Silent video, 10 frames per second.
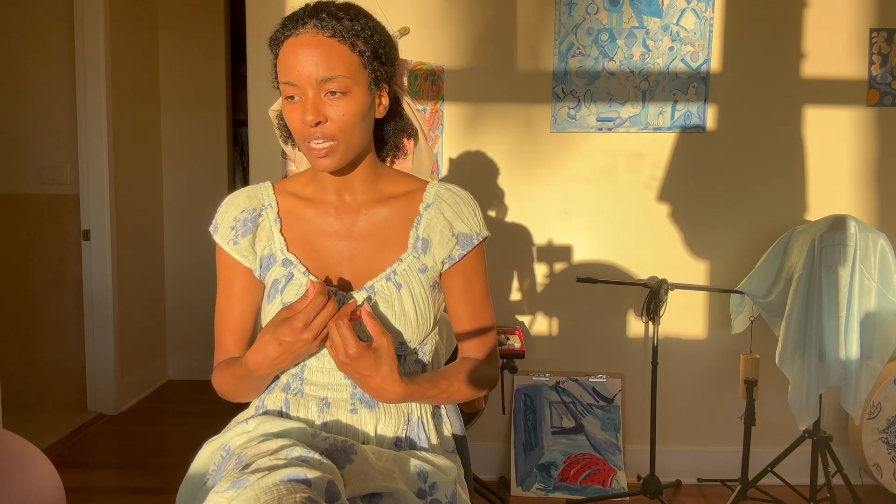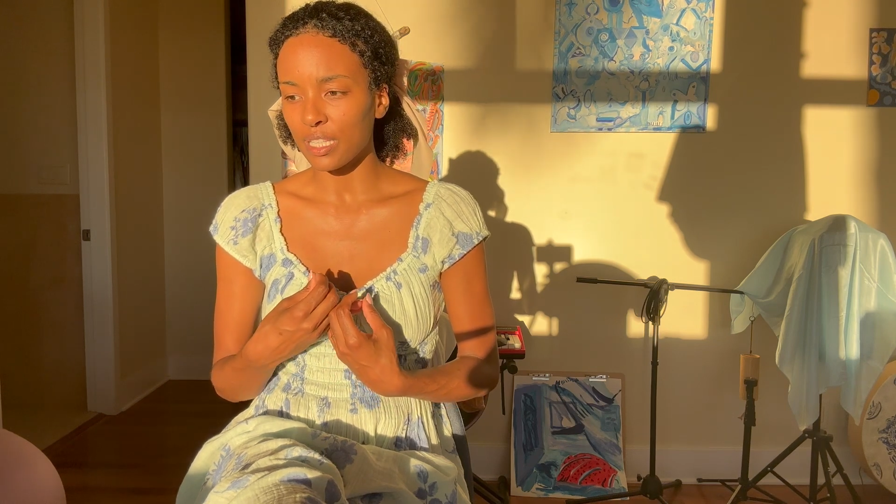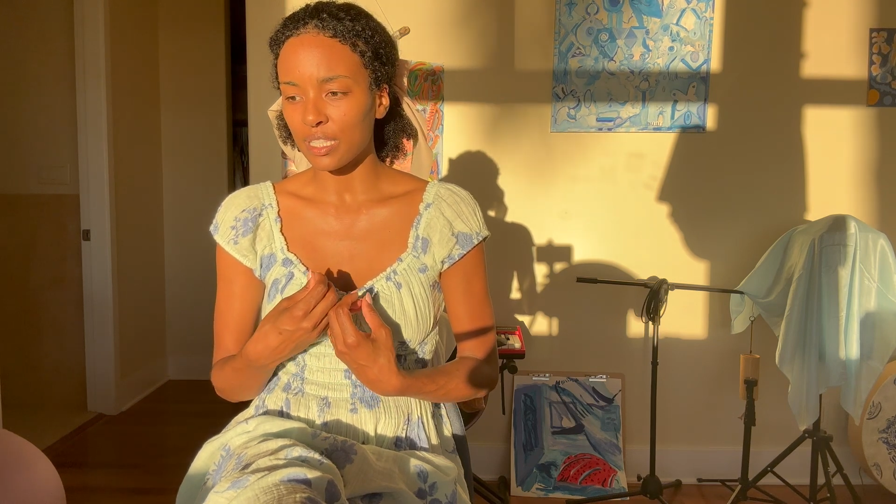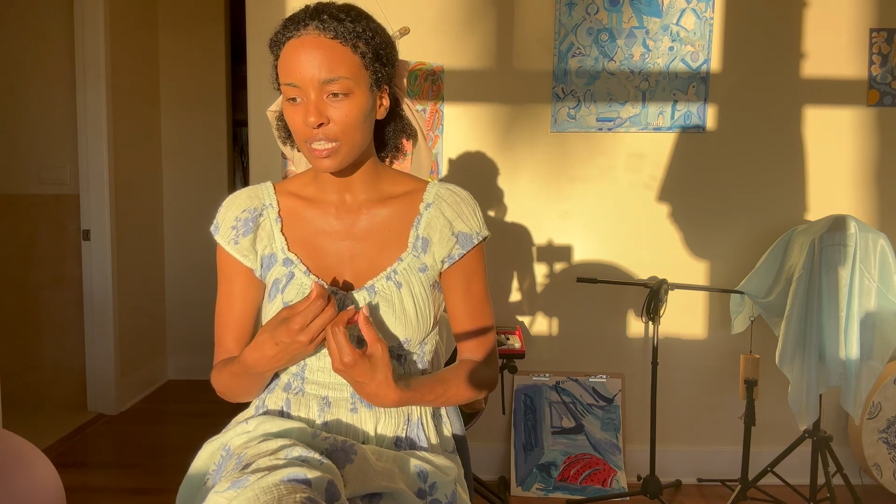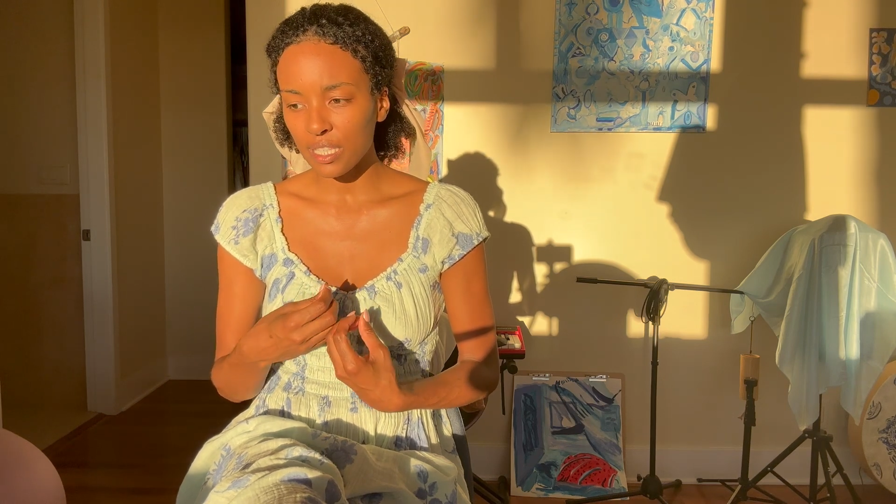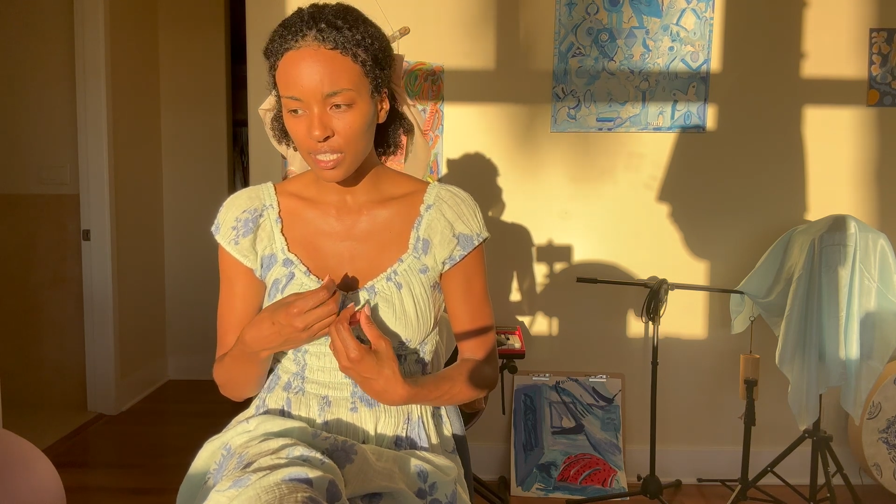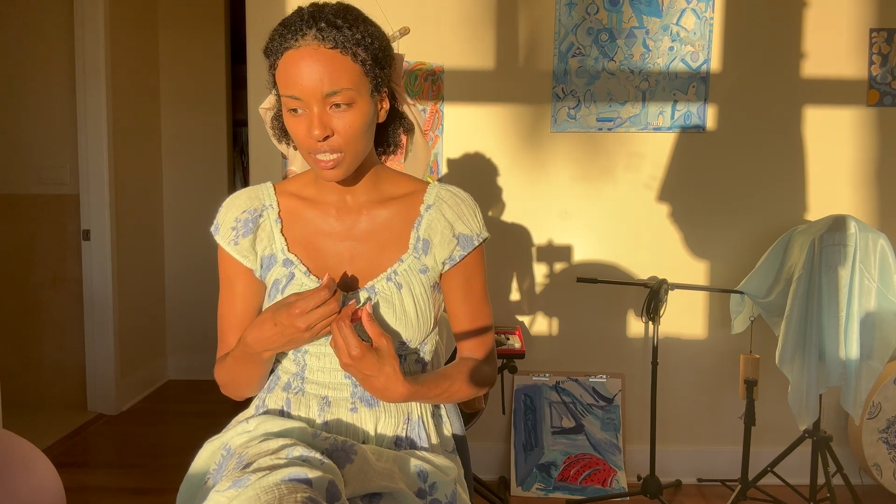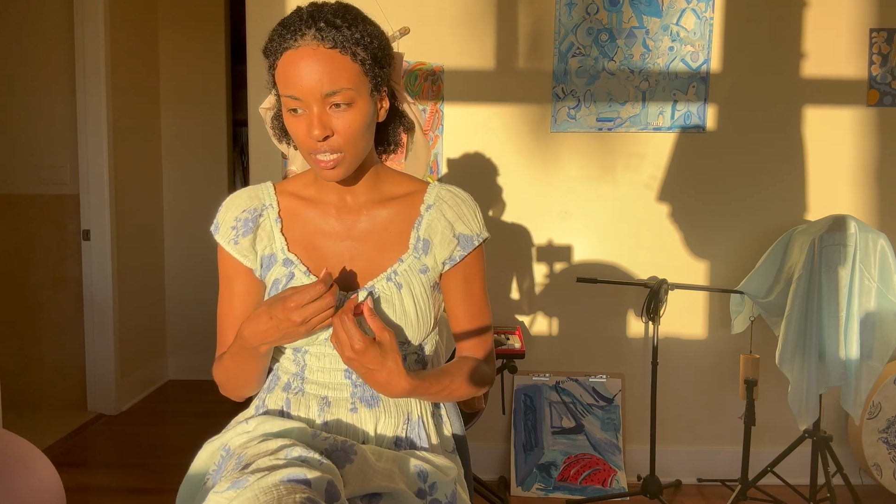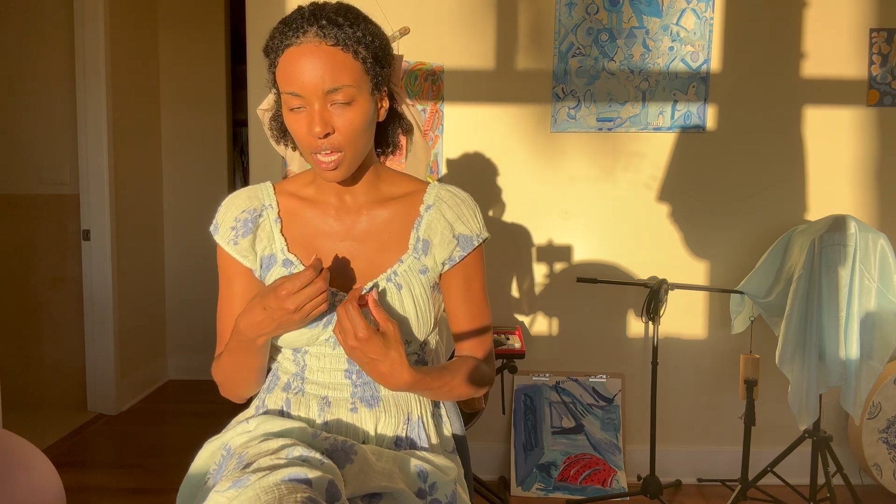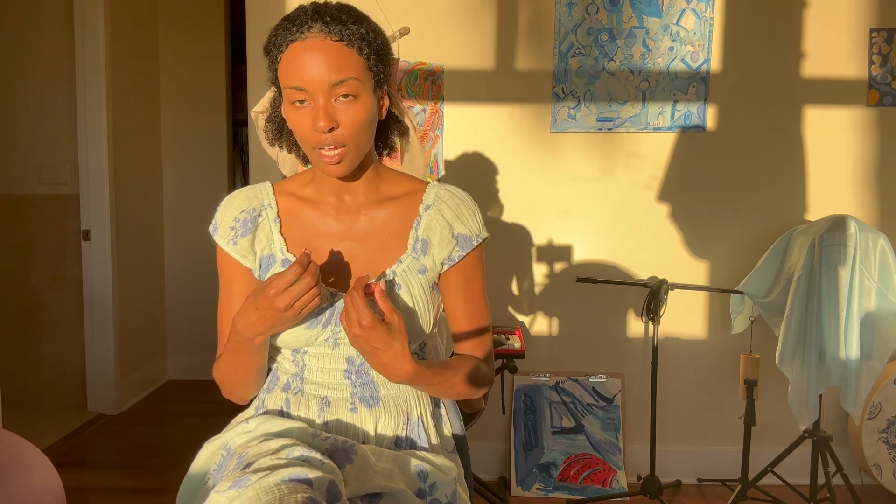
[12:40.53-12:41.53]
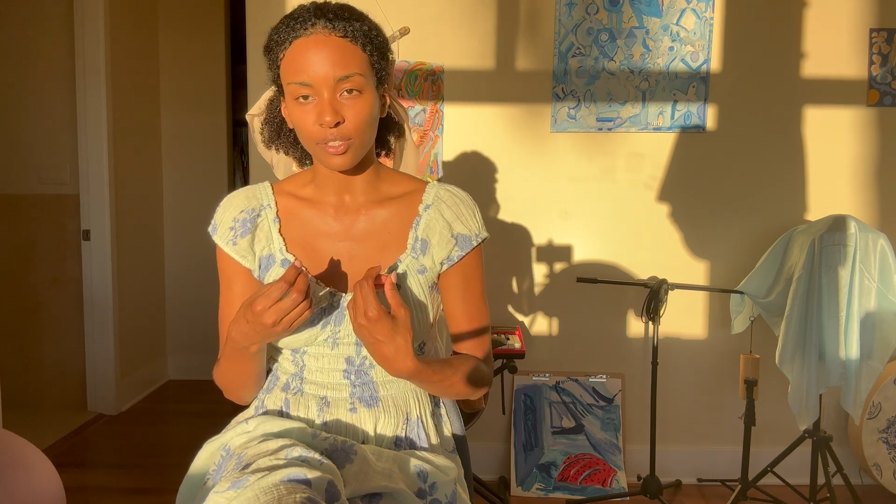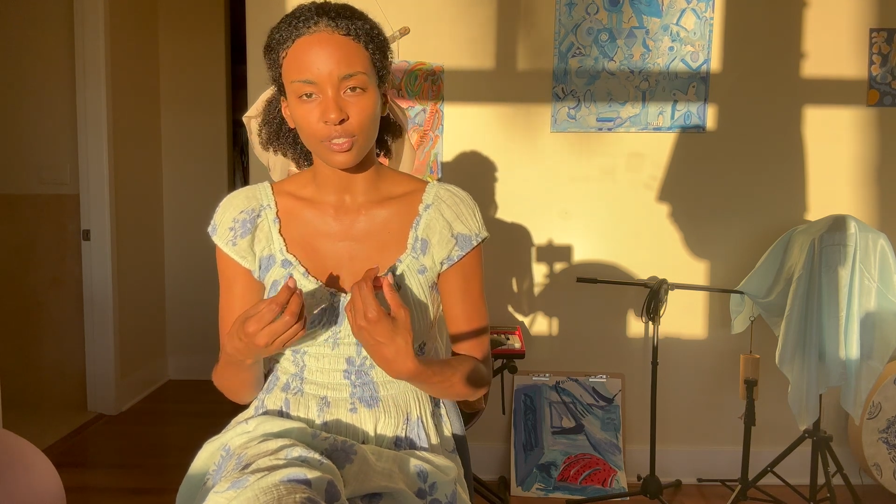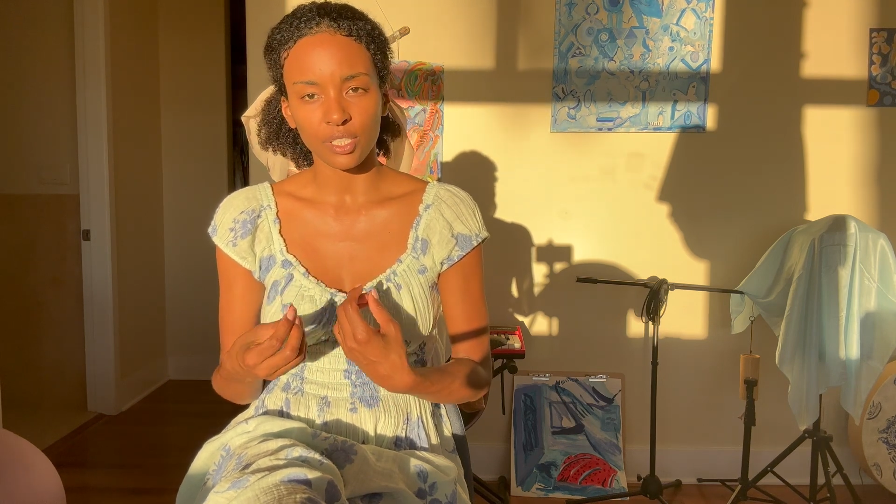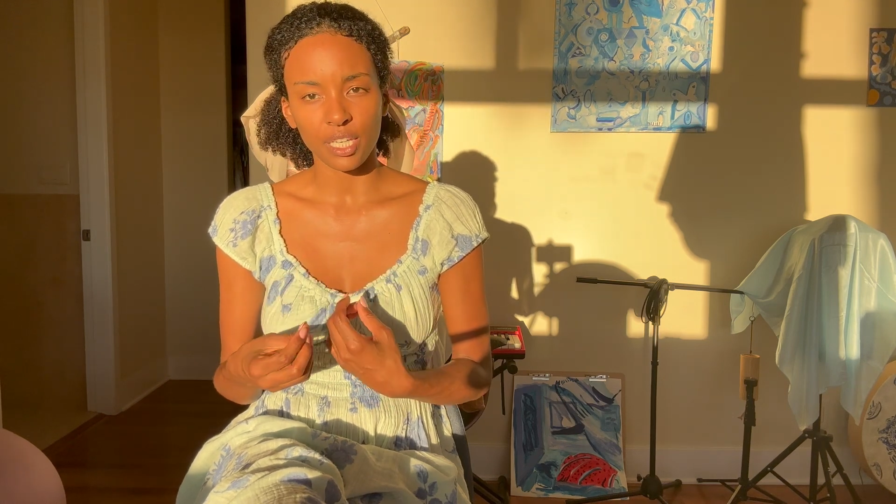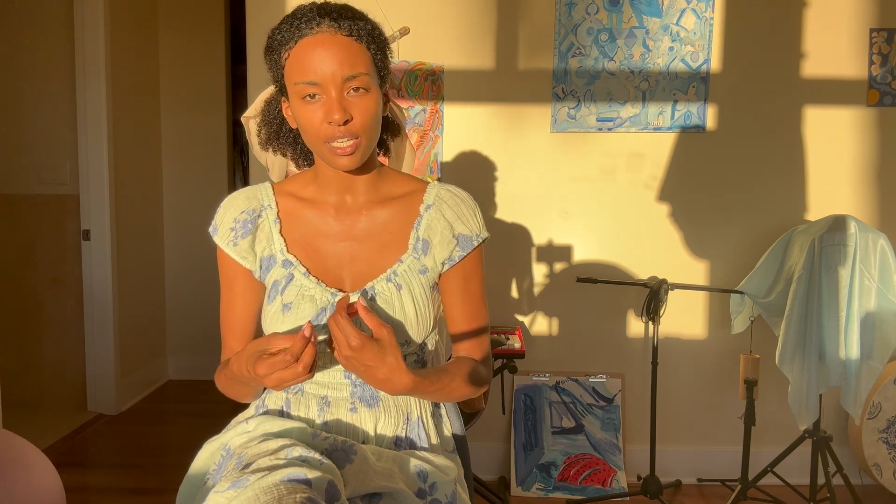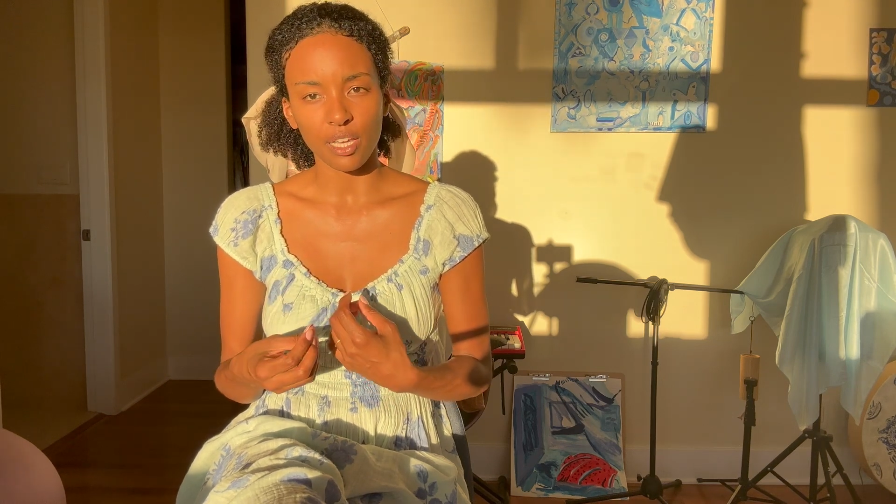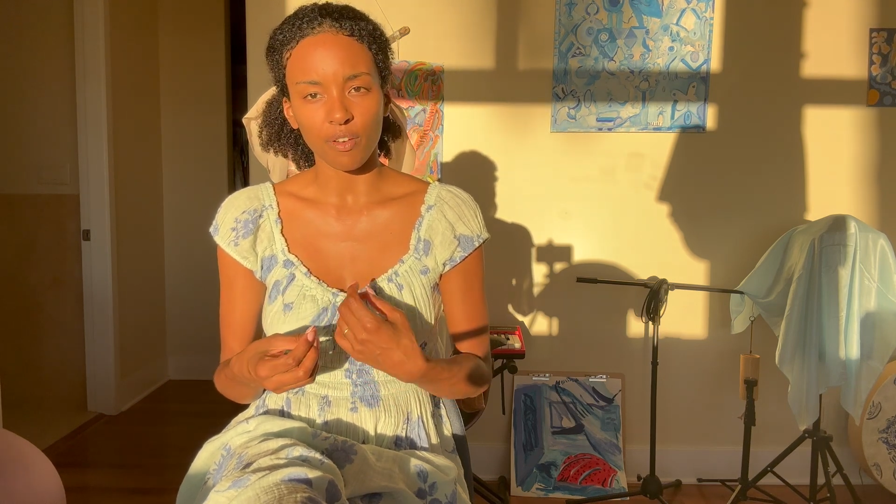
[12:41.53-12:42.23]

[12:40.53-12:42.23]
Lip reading: consistent understanding